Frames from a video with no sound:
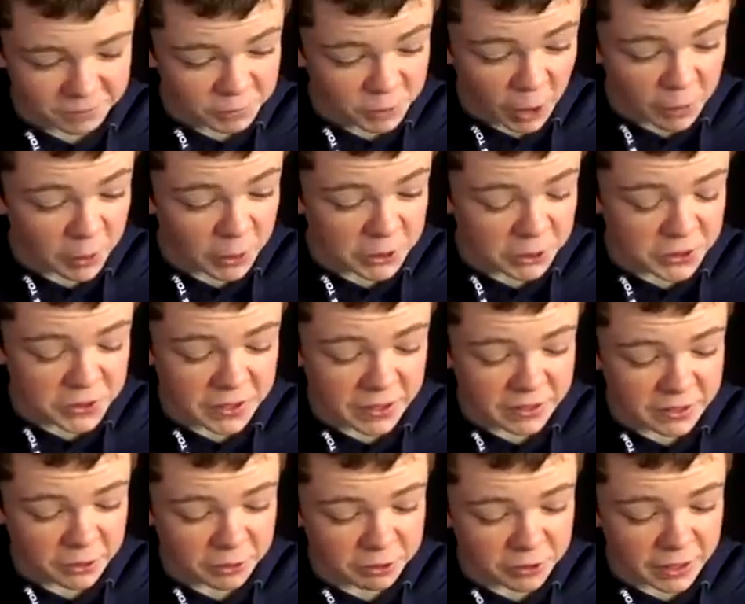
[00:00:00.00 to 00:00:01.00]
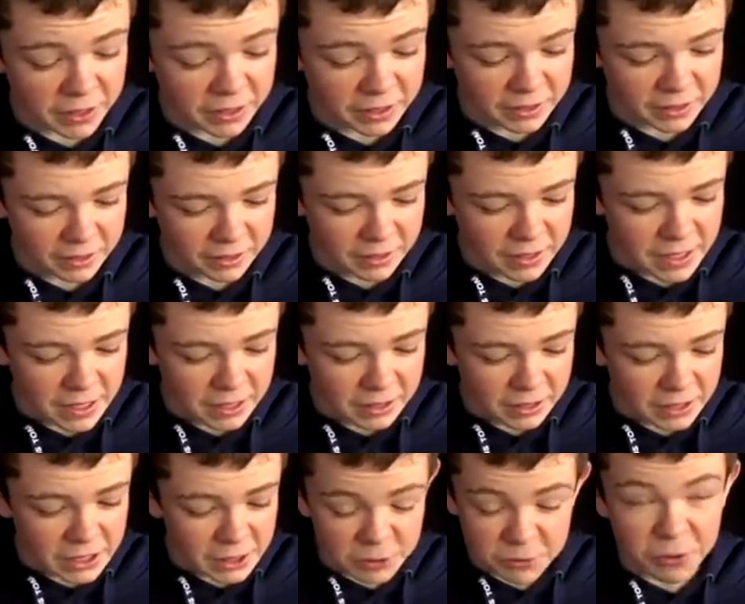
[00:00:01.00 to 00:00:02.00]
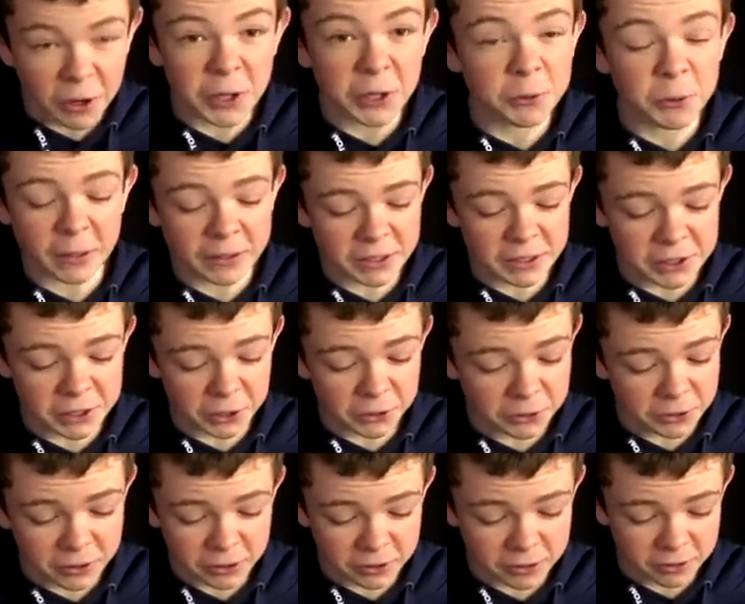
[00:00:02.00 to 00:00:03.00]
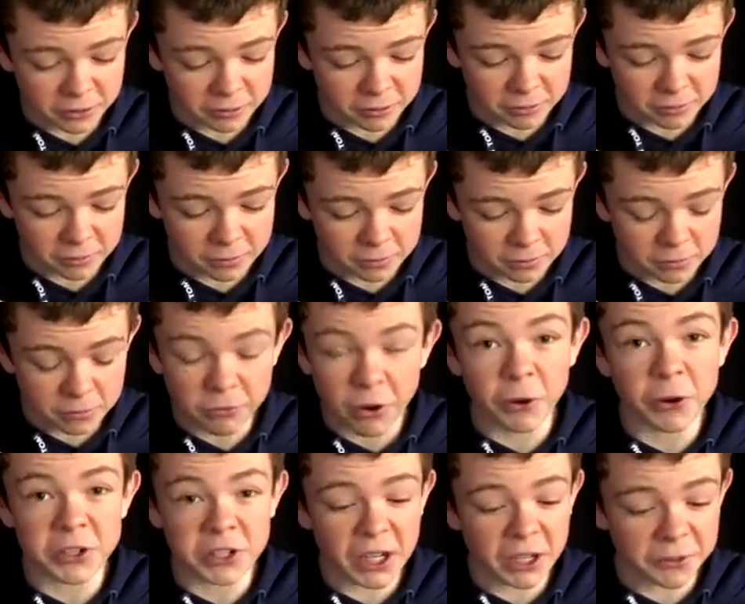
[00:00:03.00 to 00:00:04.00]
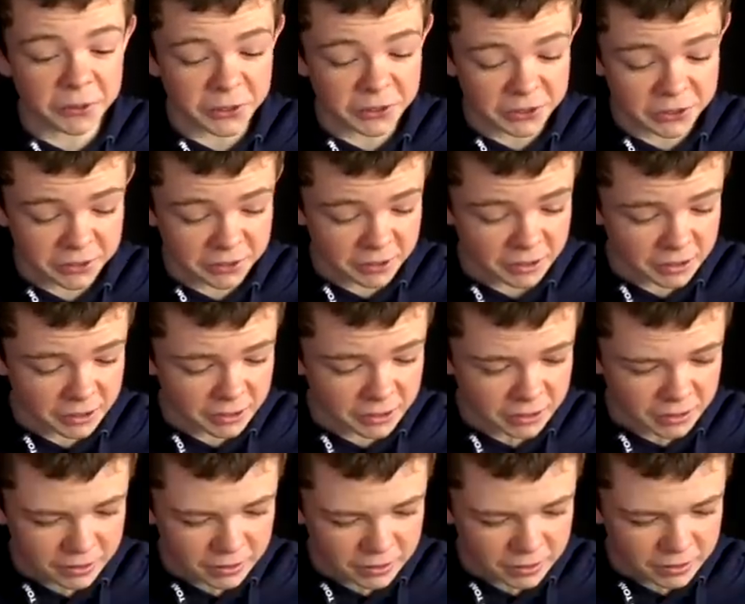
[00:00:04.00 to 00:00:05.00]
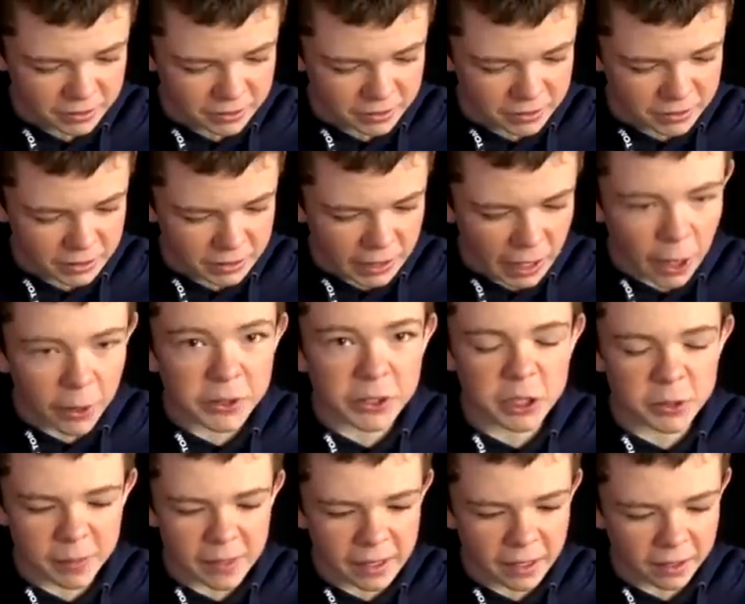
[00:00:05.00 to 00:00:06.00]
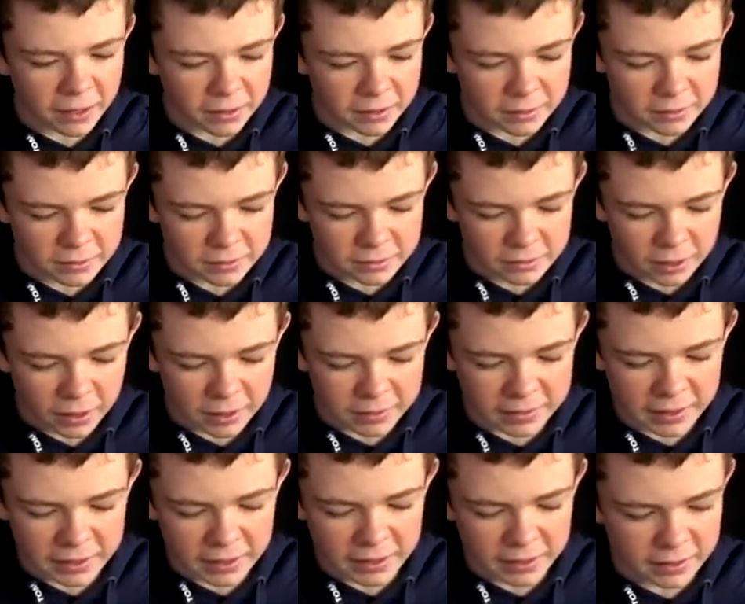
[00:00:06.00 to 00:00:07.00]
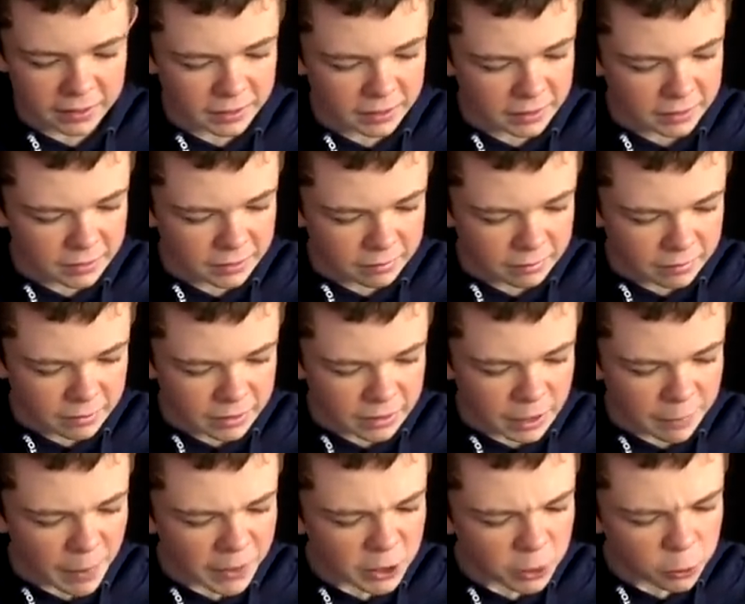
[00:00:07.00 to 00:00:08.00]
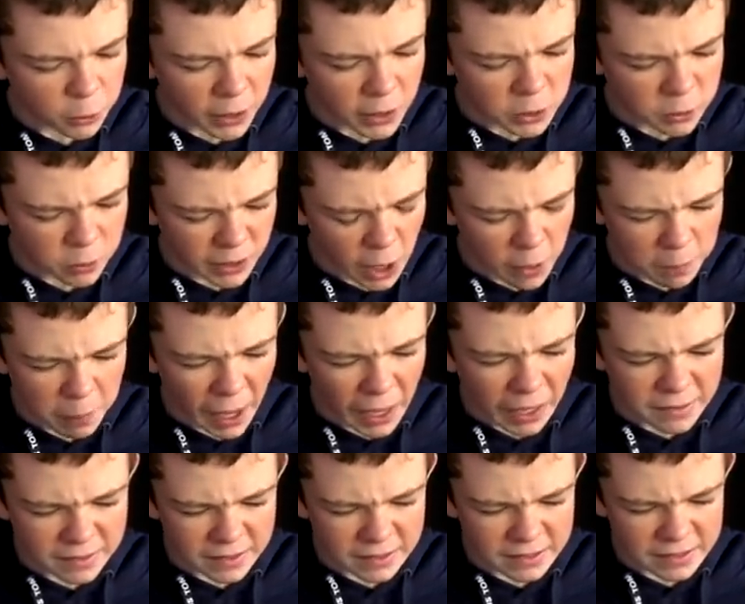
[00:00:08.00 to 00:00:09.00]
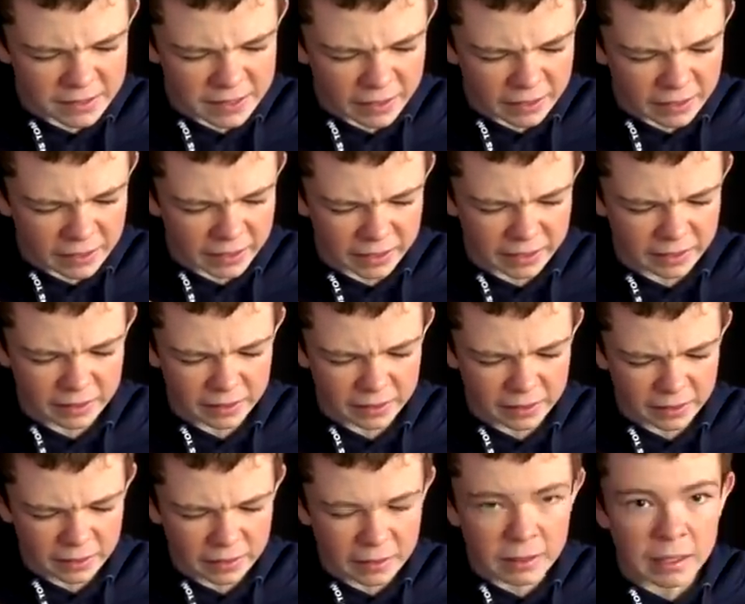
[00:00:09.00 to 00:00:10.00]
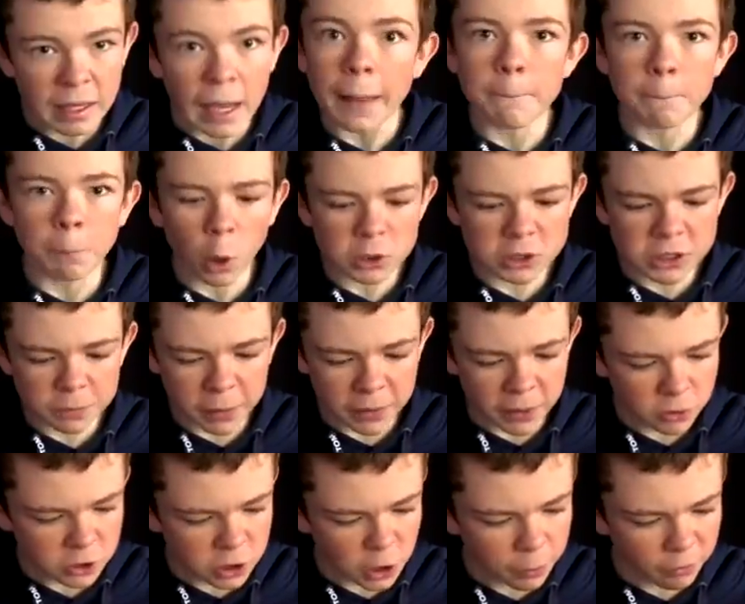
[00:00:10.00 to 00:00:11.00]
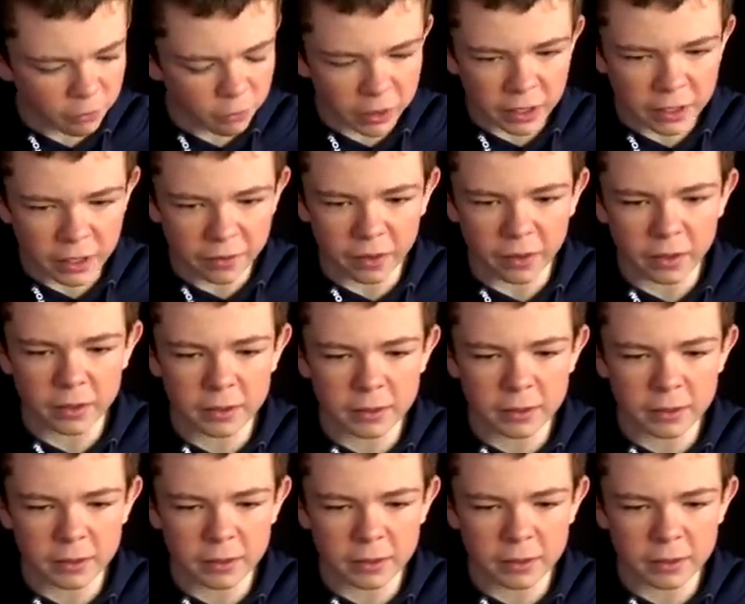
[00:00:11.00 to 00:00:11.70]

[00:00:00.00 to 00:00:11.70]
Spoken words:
Grandpa John said softly. "She was very quick to joke, very generous." "How did you meet her?" asked Hetty. The metal rings were now balancing steadily, impossibly on top of one another.